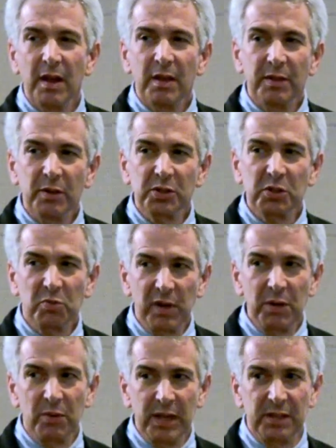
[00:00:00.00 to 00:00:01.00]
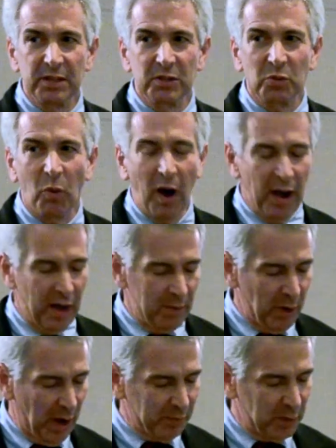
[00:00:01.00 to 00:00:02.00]
There's 3 reasons why I'm
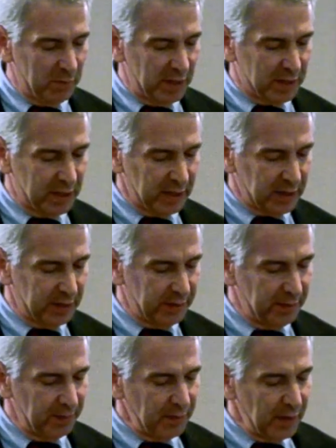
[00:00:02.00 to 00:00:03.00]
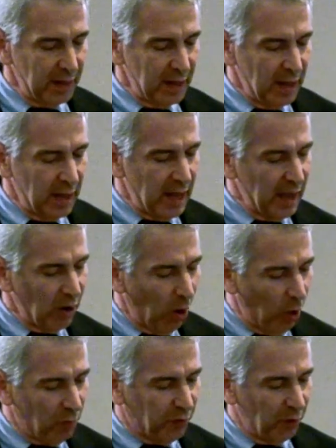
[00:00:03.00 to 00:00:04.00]
optimistic and
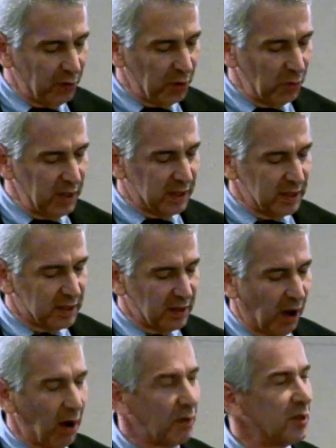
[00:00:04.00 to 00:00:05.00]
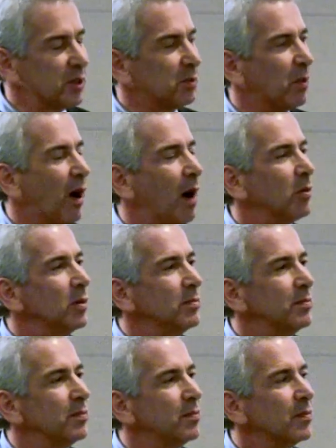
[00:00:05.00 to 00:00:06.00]
hopeful that we can solve this problem.
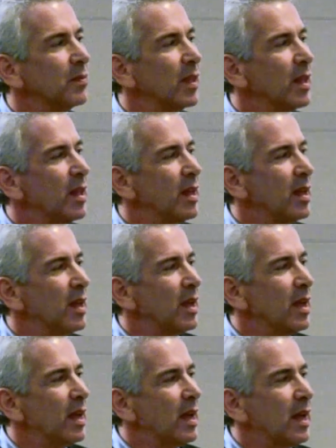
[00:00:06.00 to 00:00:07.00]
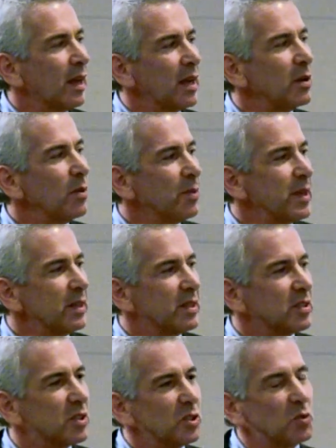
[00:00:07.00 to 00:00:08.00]
And I don't think
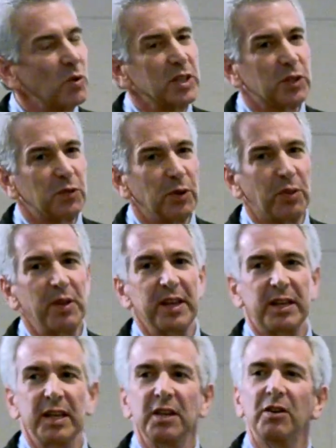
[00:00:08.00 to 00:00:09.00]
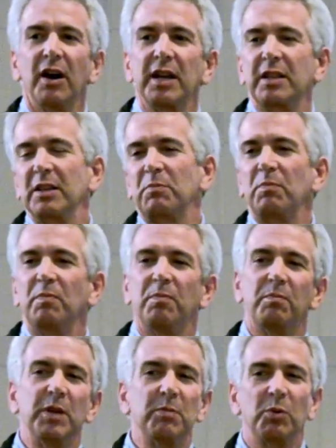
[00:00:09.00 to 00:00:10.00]
this is wishful thinking, like that
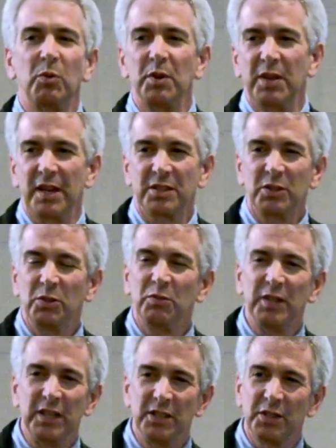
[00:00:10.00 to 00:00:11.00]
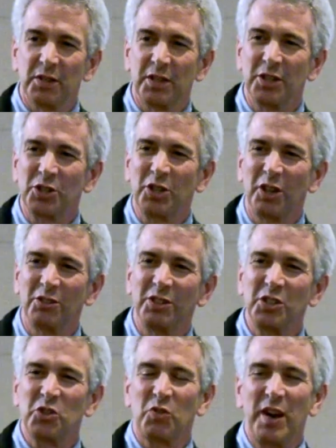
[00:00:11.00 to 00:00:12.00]
people with SUVs are going to
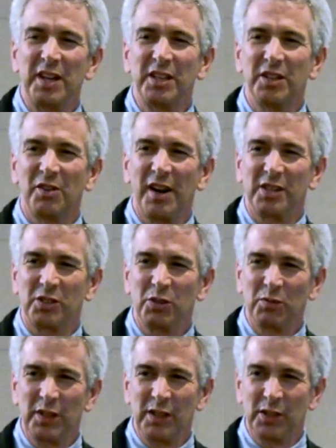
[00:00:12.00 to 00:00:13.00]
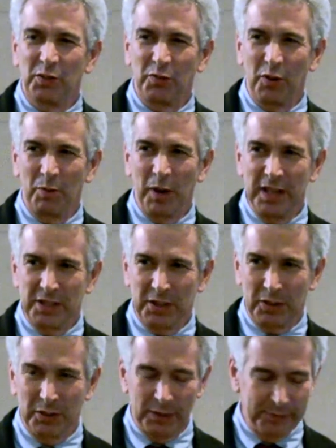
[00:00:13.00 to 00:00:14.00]
suddenly trade in their SUVs for a
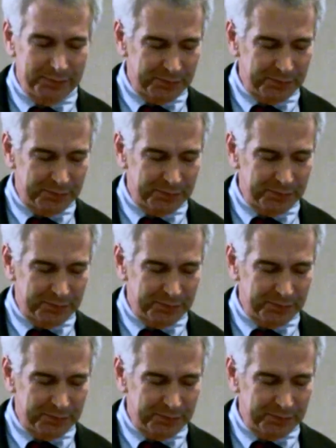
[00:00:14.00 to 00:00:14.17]
bicycle.